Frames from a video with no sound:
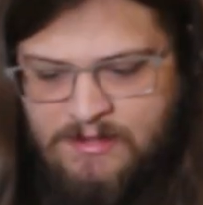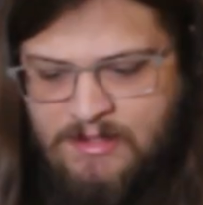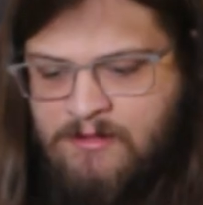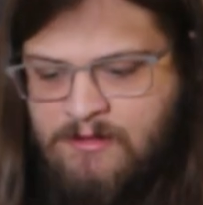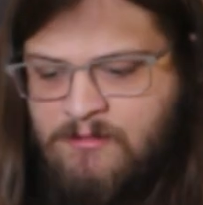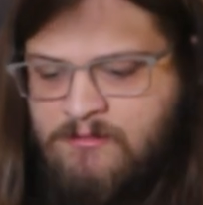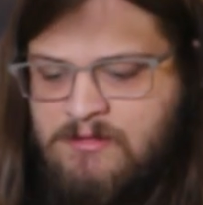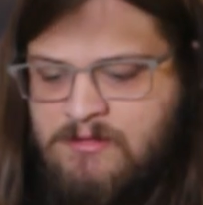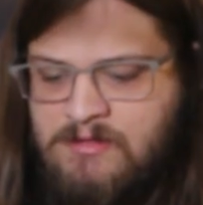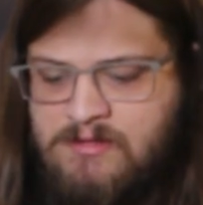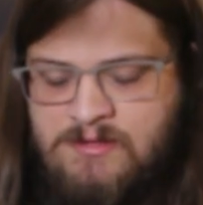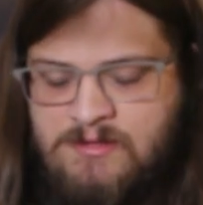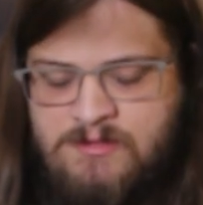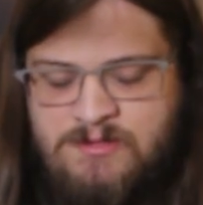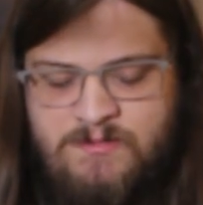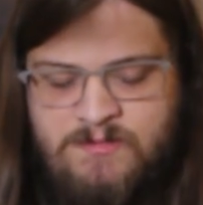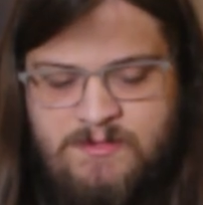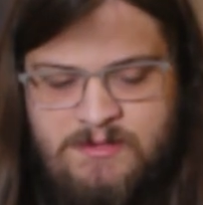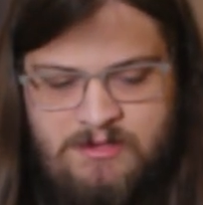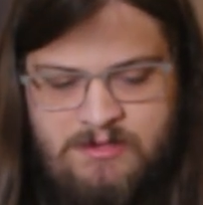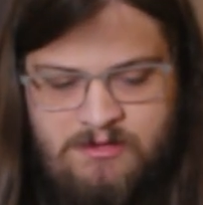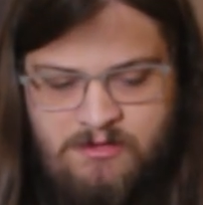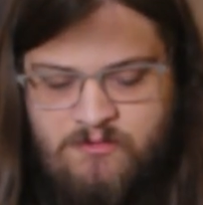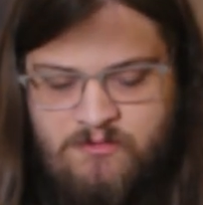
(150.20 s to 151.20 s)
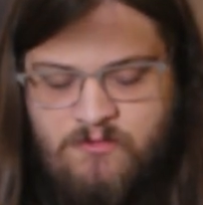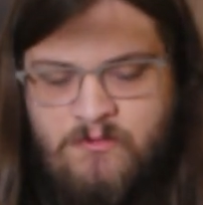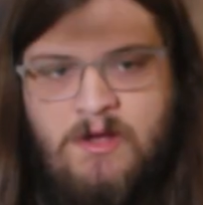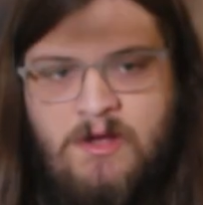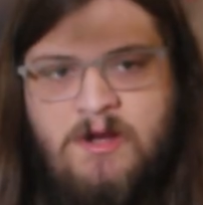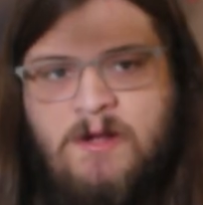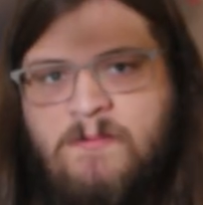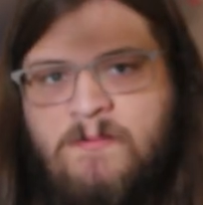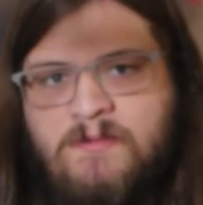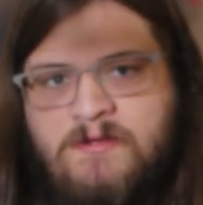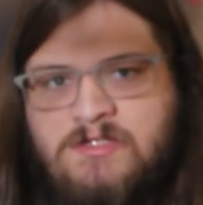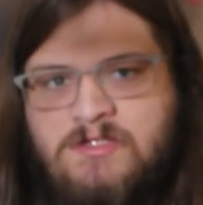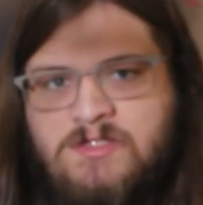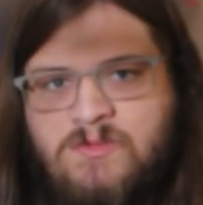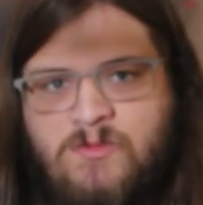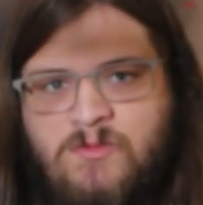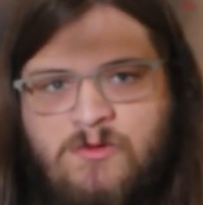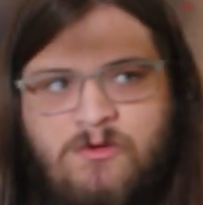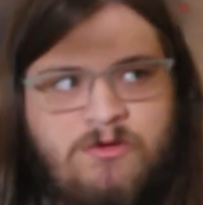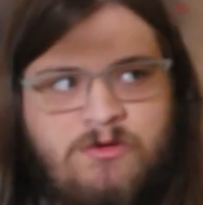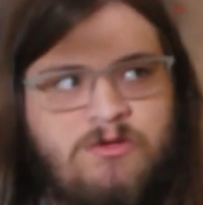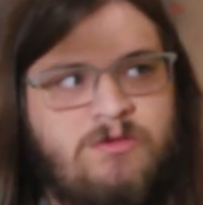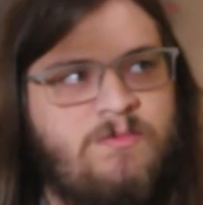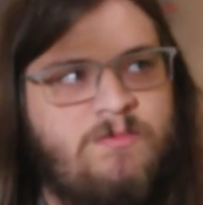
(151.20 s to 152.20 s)
I don't need it to be incredibly
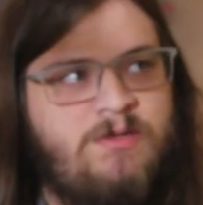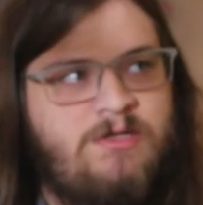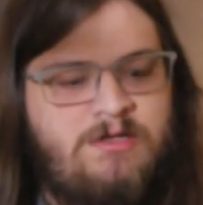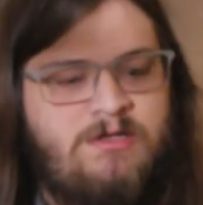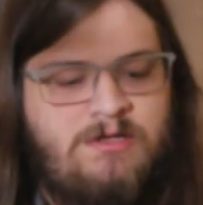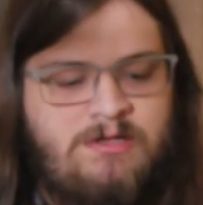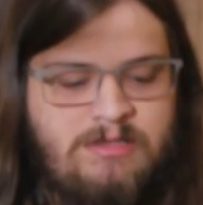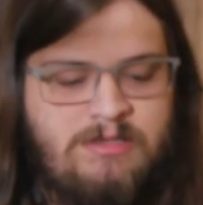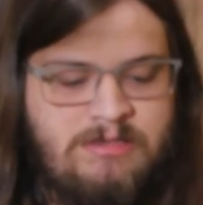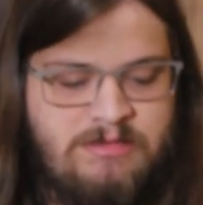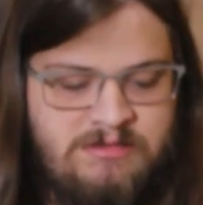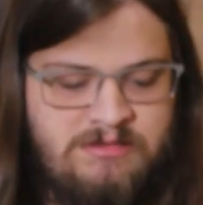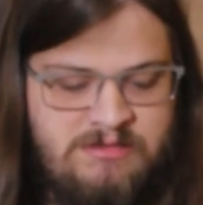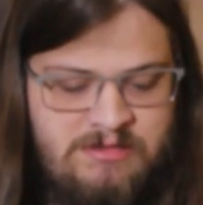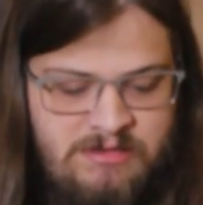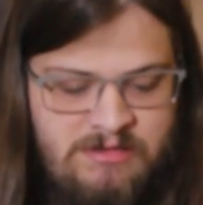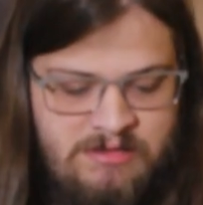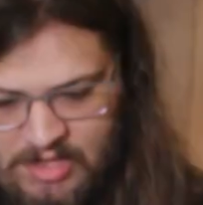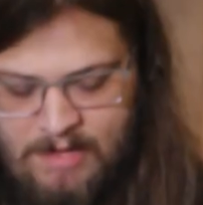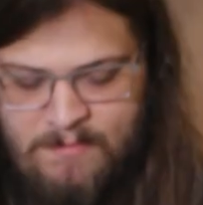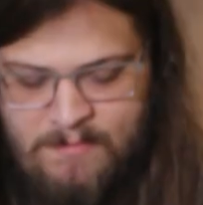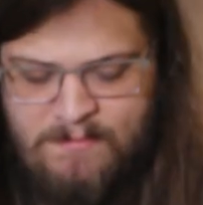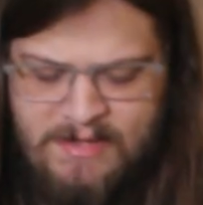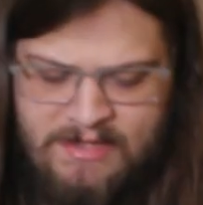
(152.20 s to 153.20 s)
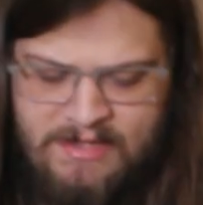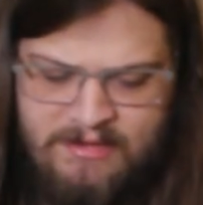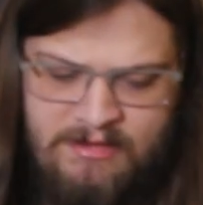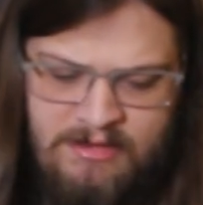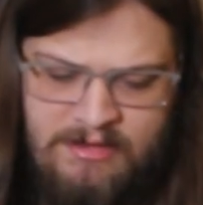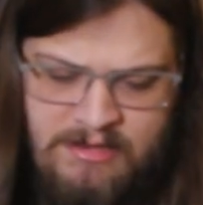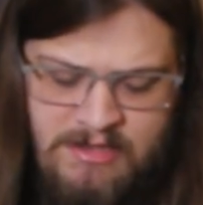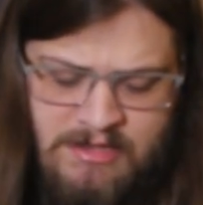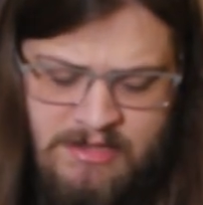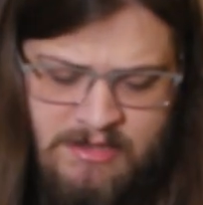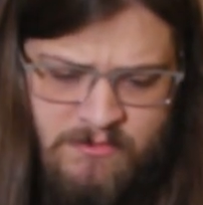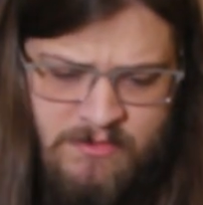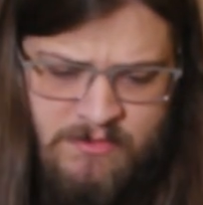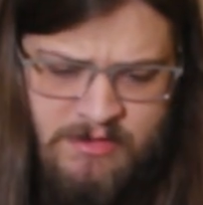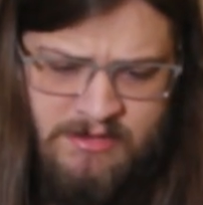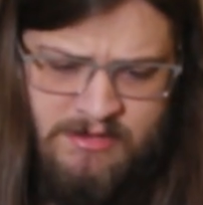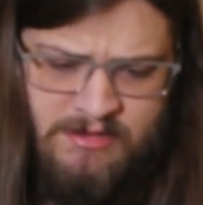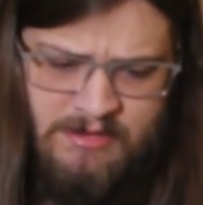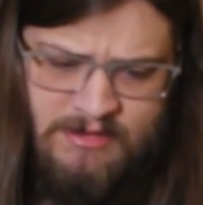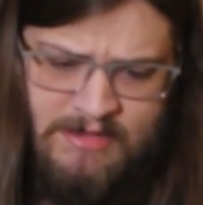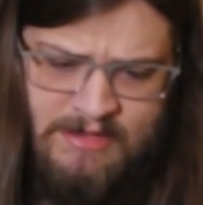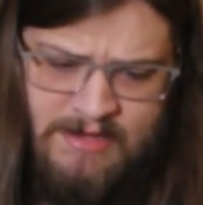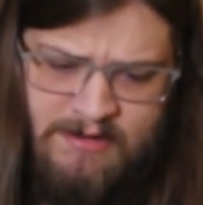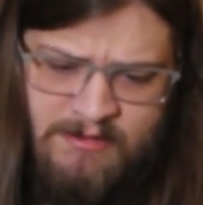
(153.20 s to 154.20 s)
smooth because I'm mainly getting rid of
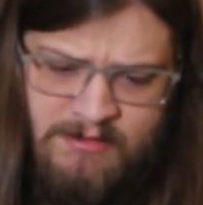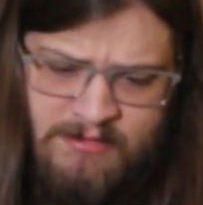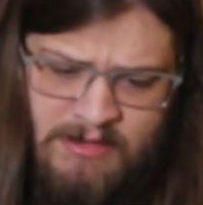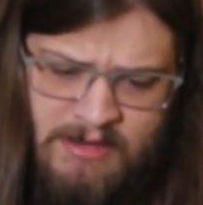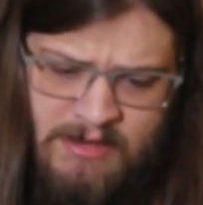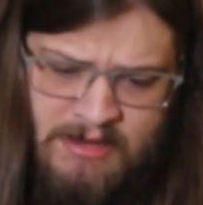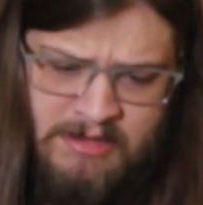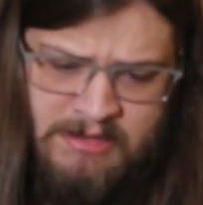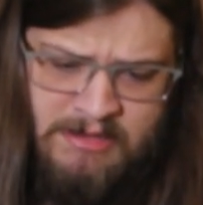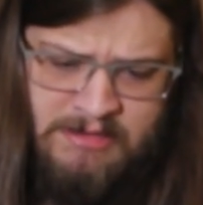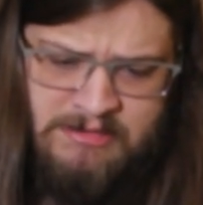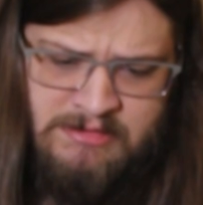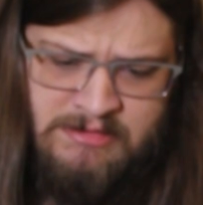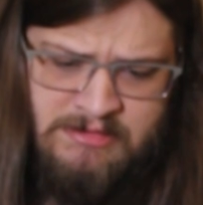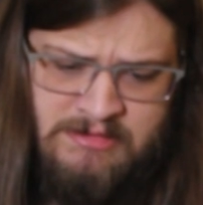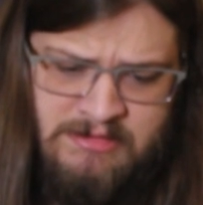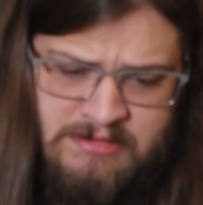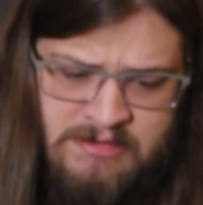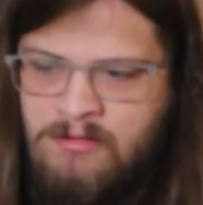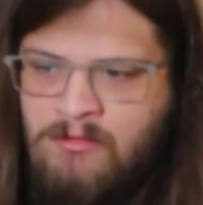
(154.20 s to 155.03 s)
the layer lines.